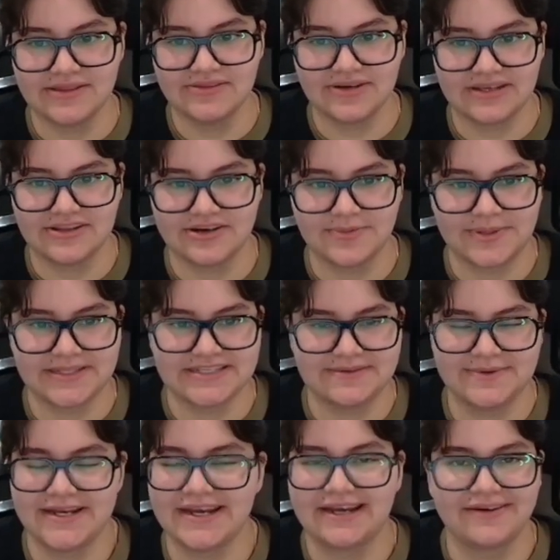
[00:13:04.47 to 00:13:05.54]
look a little bit
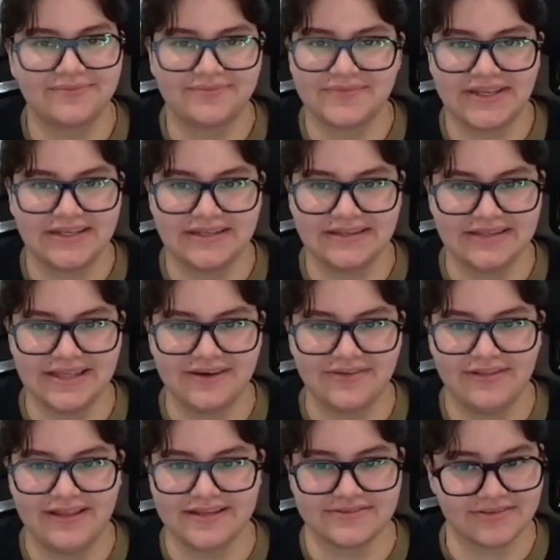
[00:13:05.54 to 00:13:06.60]
intimidating. It
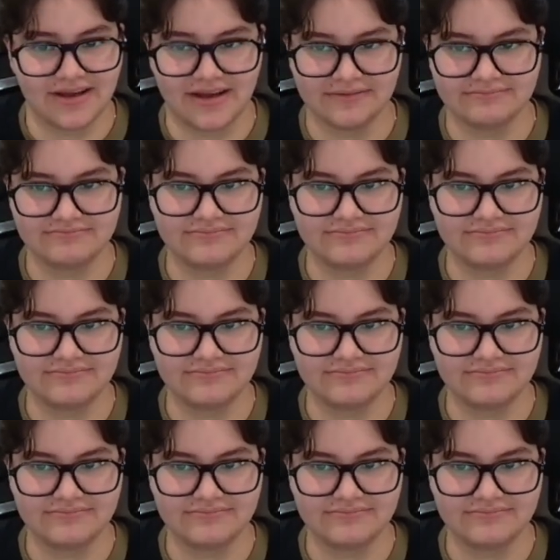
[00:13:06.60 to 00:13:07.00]
literally is not.